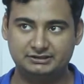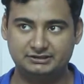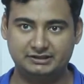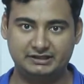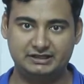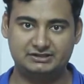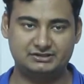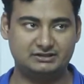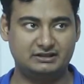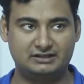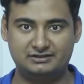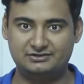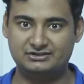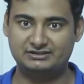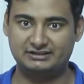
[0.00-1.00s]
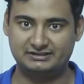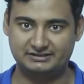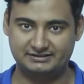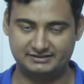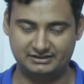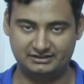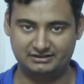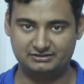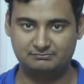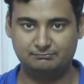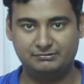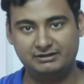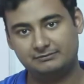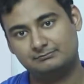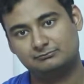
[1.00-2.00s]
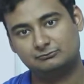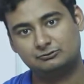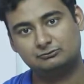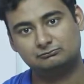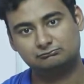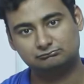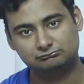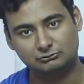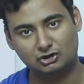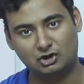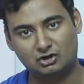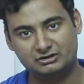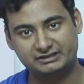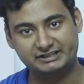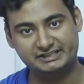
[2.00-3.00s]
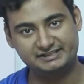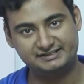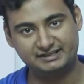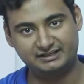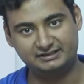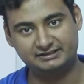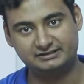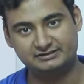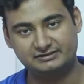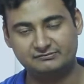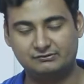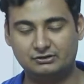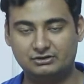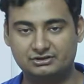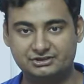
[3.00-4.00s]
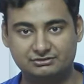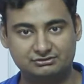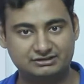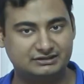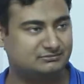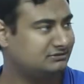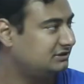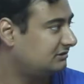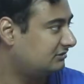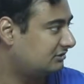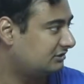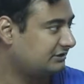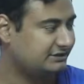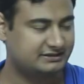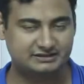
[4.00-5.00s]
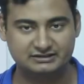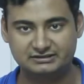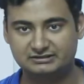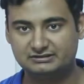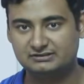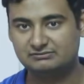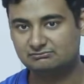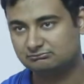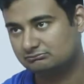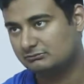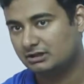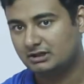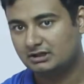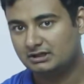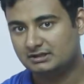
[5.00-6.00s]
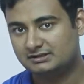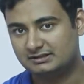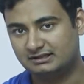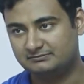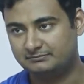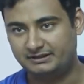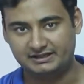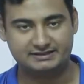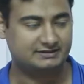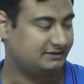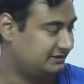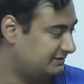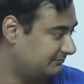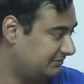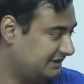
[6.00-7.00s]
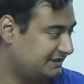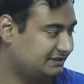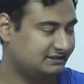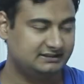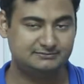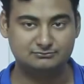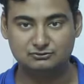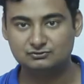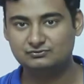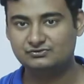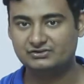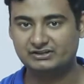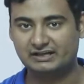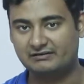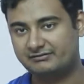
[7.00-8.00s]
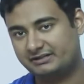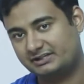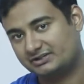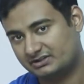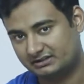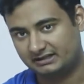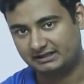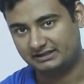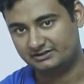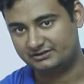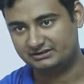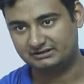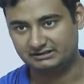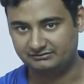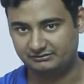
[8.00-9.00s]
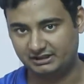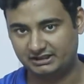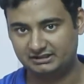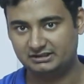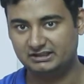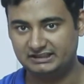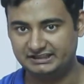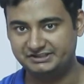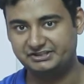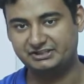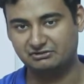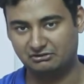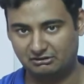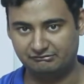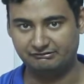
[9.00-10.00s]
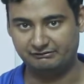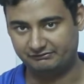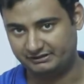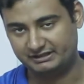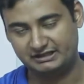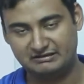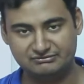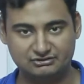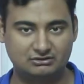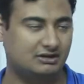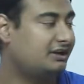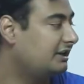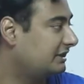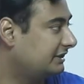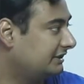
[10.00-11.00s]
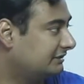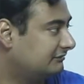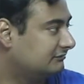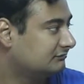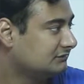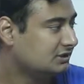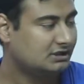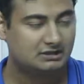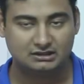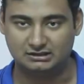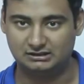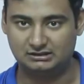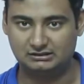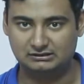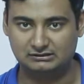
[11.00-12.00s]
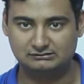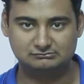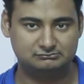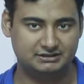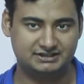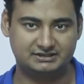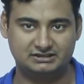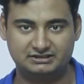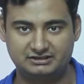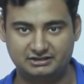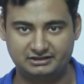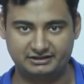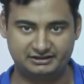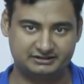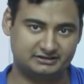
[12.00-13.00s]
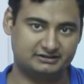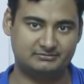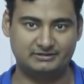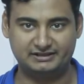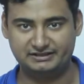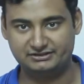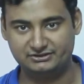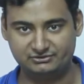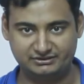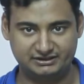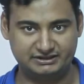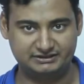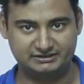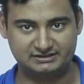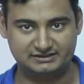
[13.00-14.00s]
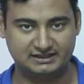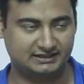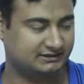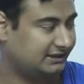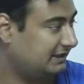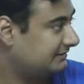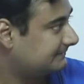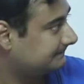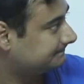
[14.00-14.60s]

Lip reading: creation energy that is locked inside the earth for geothermal, or it's a sun-based. It's basically moon's gravitational energy that we are leeching off every time you are taking basically turning a turbine and doing anything like that.